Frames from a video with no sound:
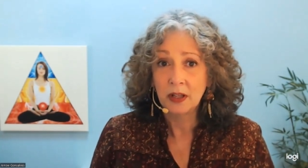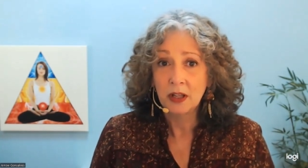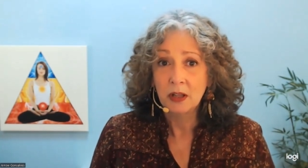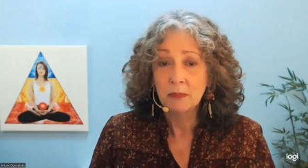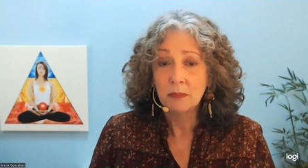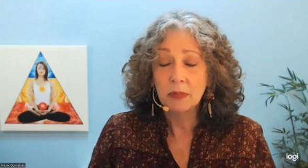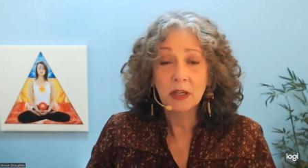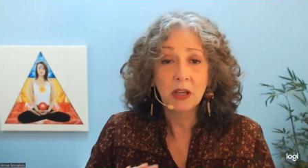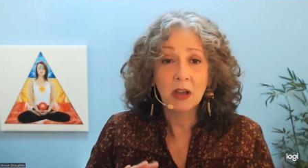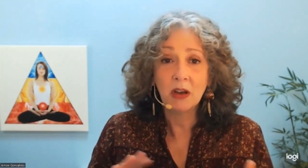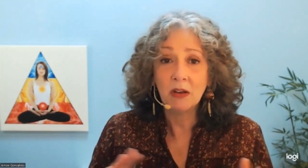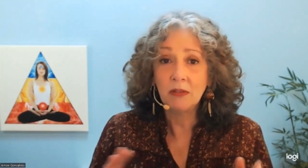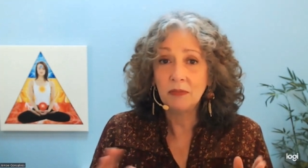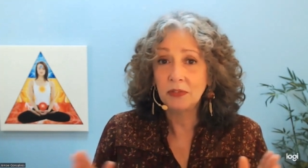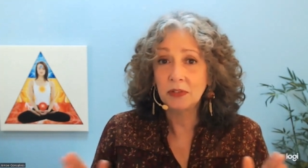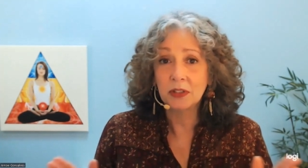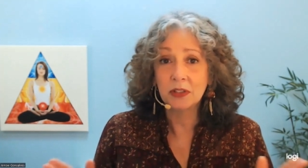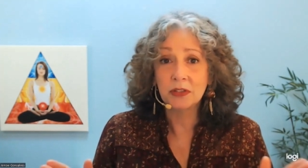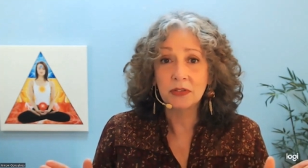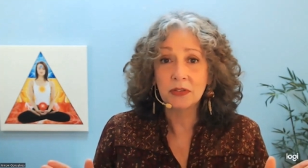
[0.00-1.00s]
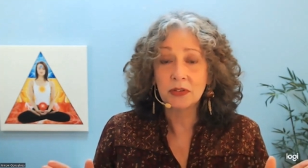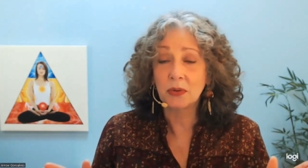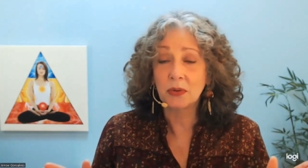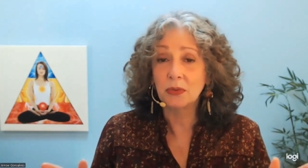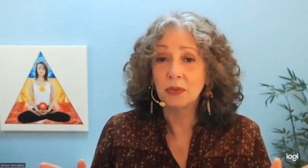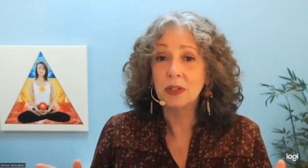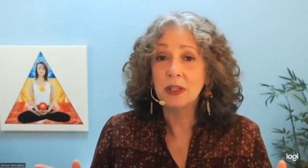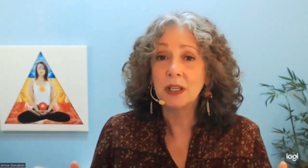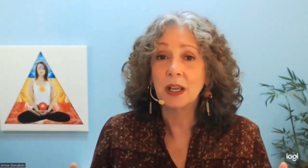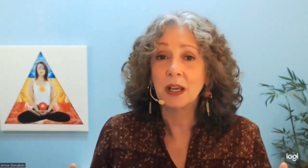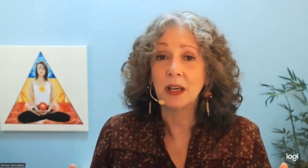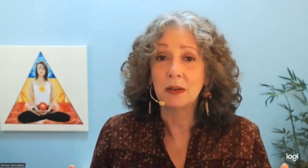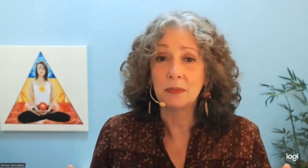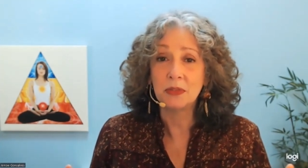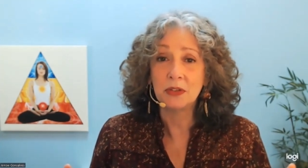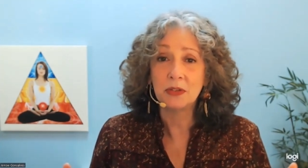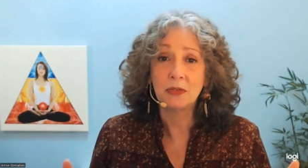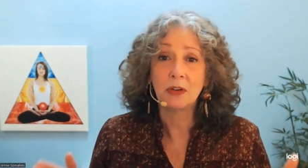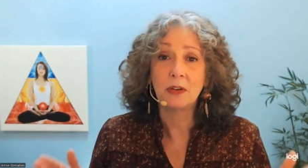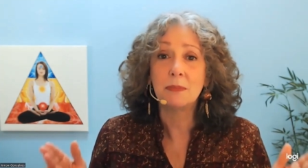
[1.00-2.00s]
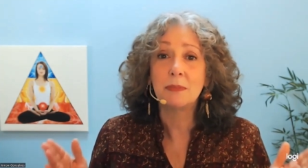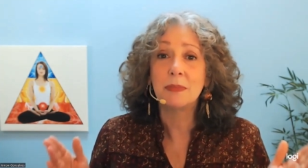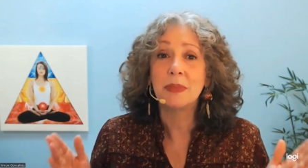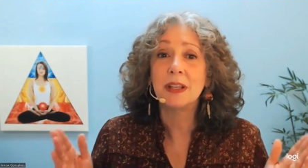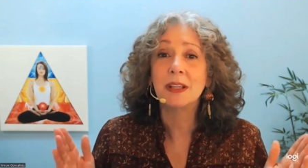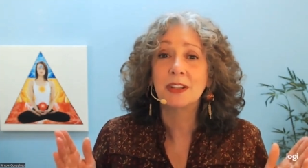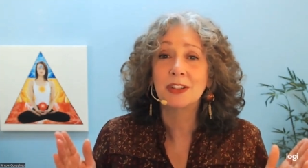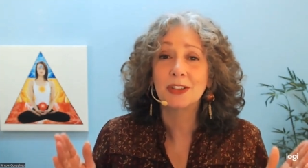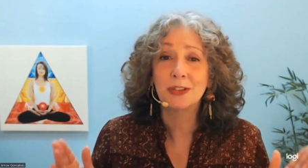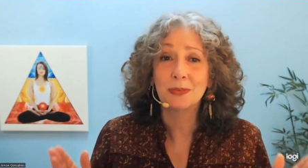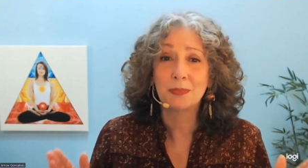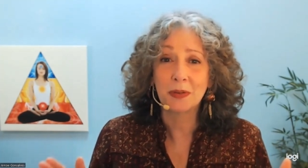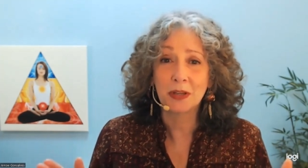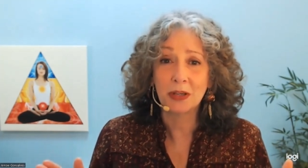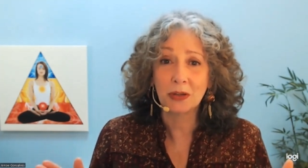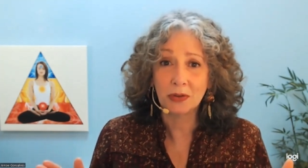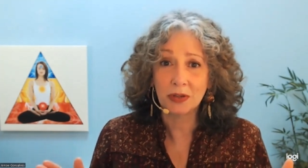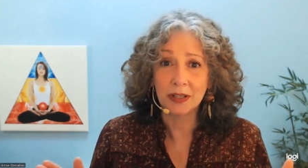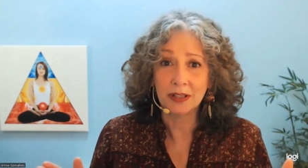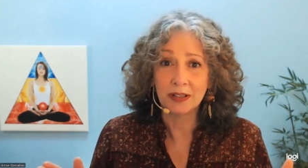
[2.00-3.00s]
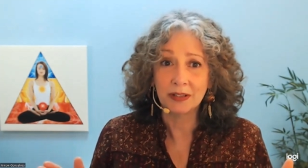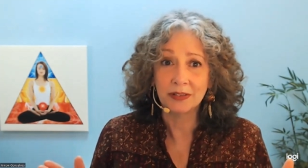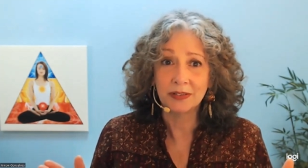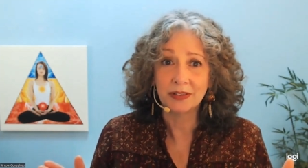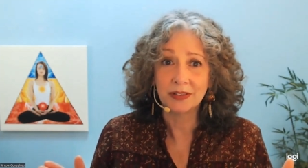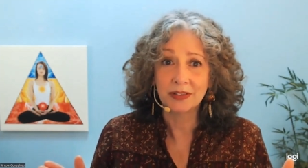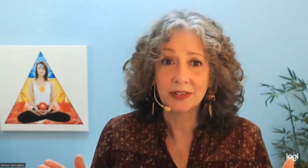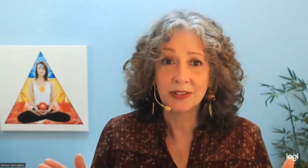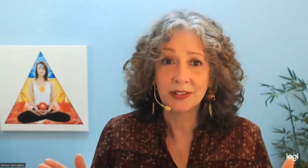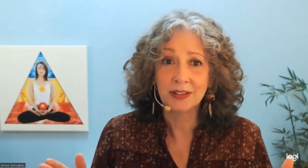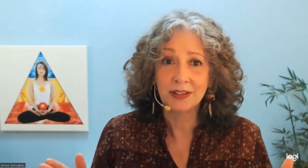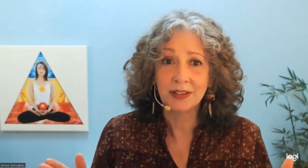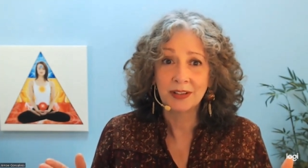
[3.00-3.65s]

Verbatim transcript: But confidence only comes from experience.